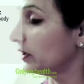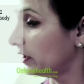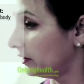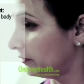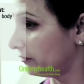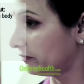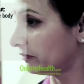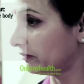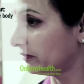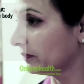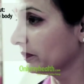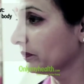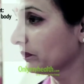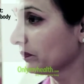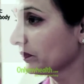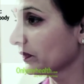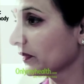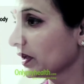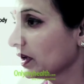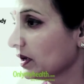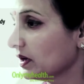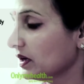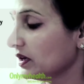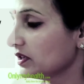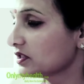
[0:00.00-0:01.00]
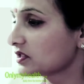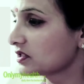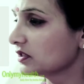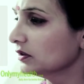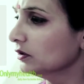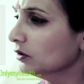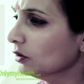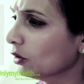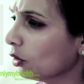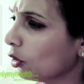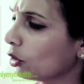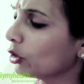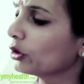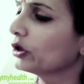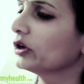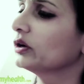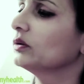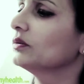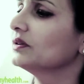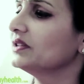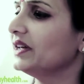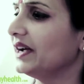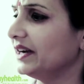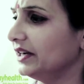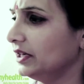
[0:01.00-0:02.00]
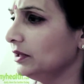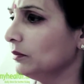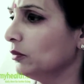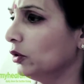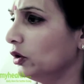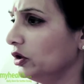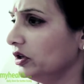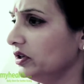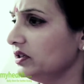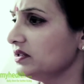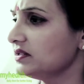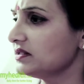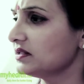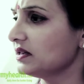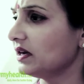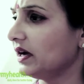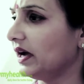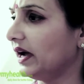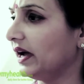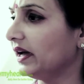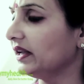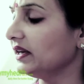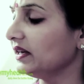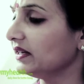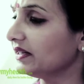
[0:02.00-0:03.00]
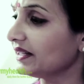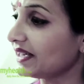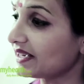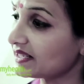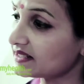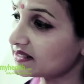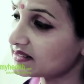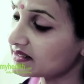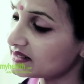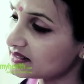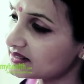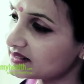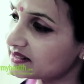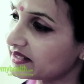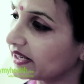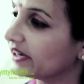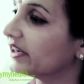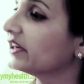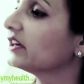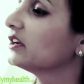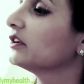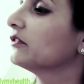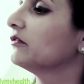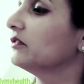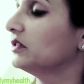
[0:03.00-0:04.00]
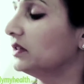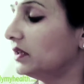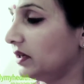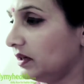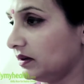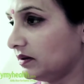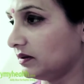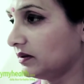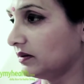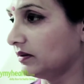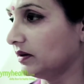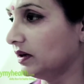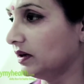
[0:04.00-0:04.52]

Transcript: body, what can she expect, what are the problems she's going to encounter,